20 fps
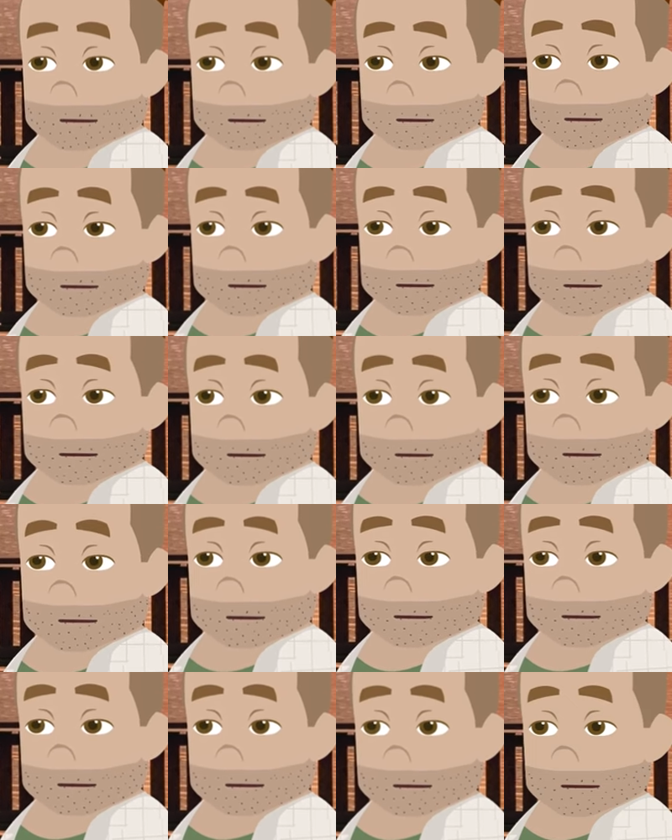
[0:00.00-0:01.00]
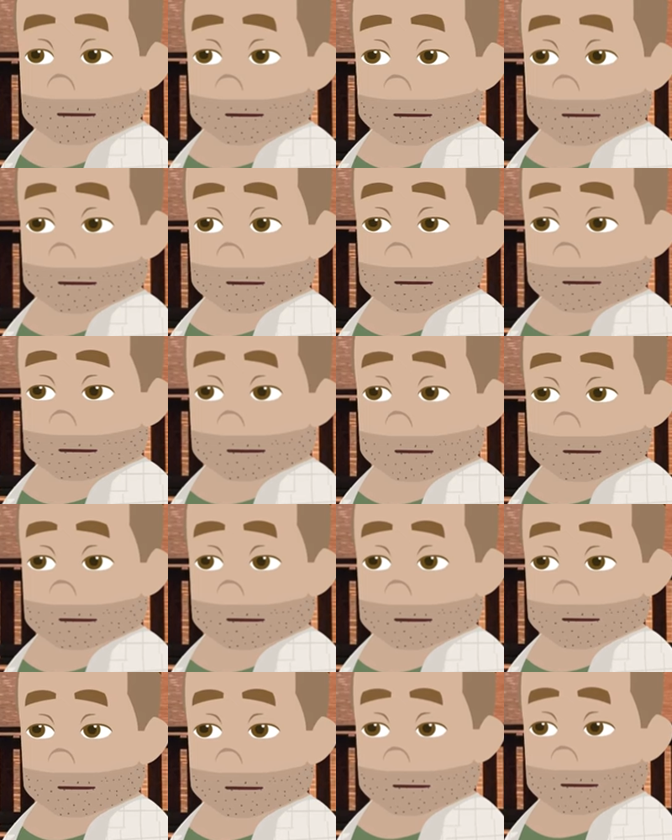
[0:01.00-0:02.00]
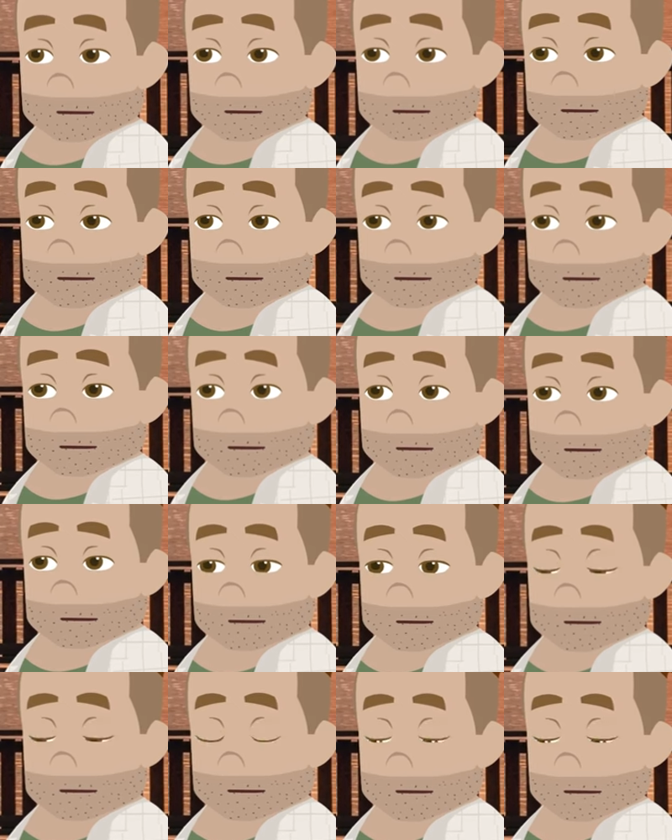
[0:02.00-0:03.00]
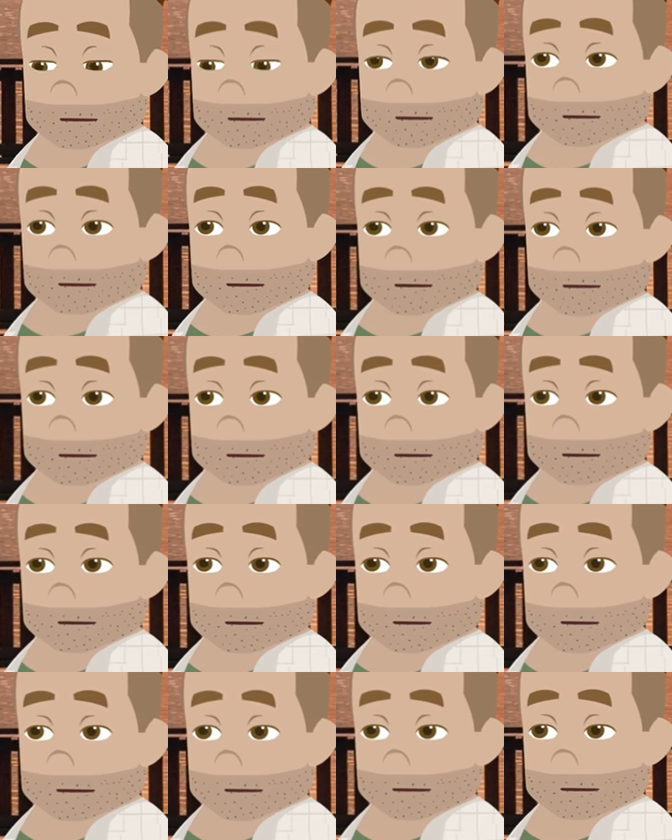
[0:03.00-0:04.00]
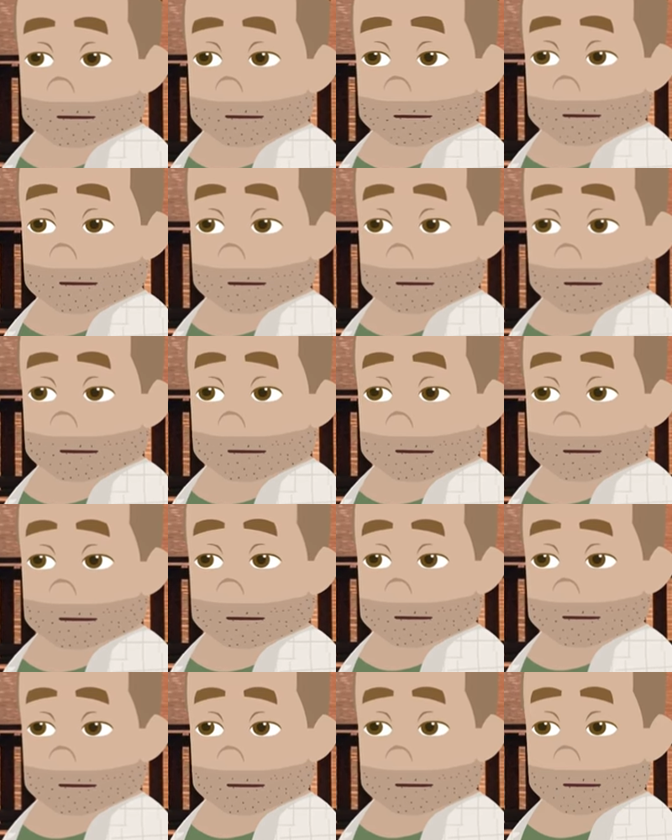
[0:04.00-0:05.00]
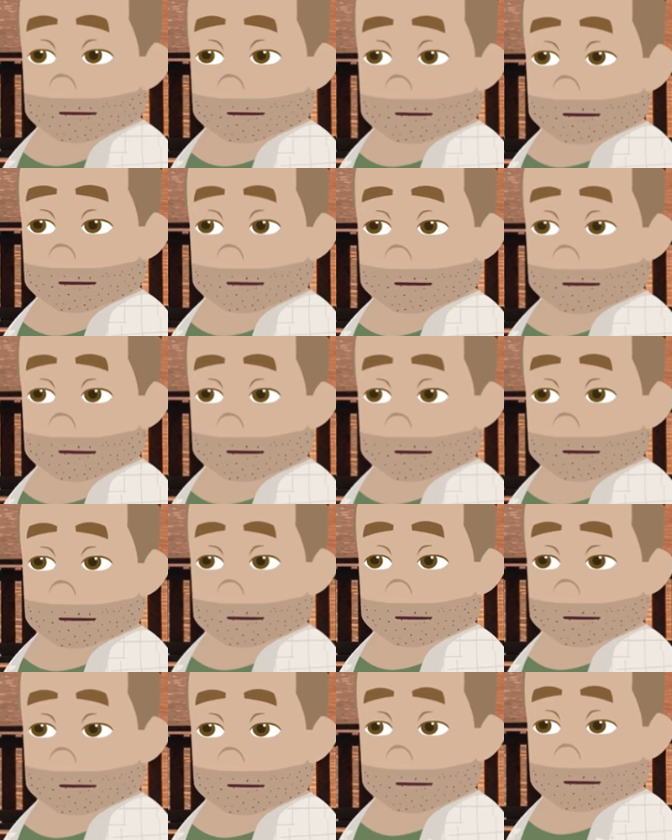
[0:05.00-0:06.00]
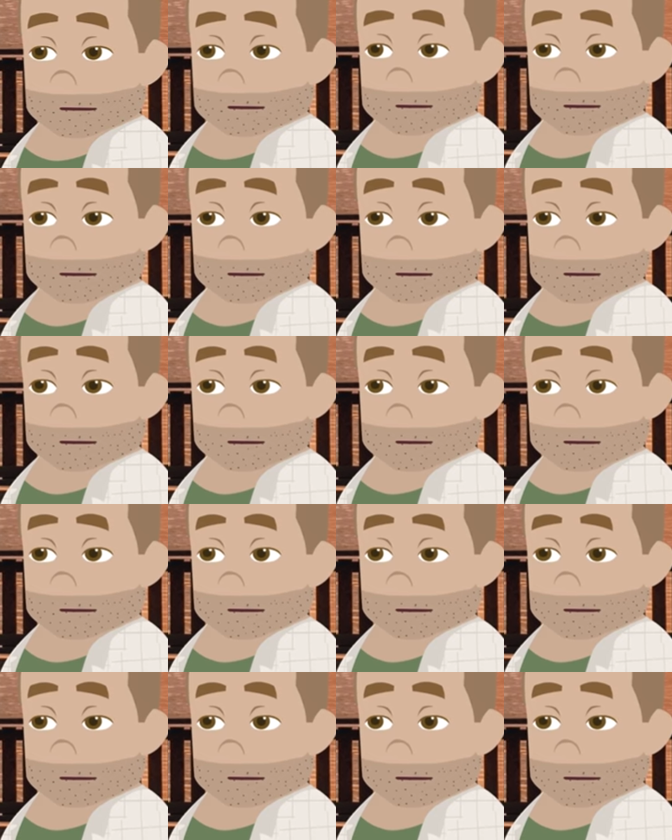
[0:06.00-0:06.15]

[no speech]